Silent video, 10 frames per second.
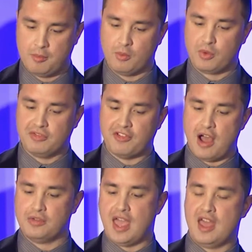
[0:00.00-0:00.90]
We've
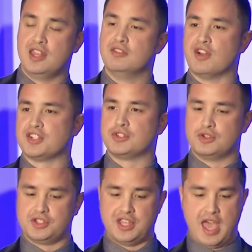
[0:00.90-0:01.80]
found that
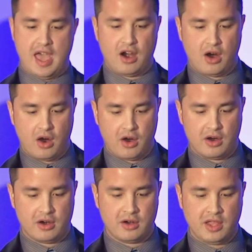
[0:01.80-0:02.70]
investors that
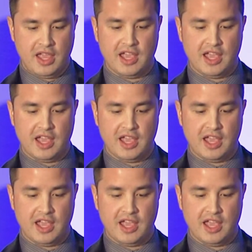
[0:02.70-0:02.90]
are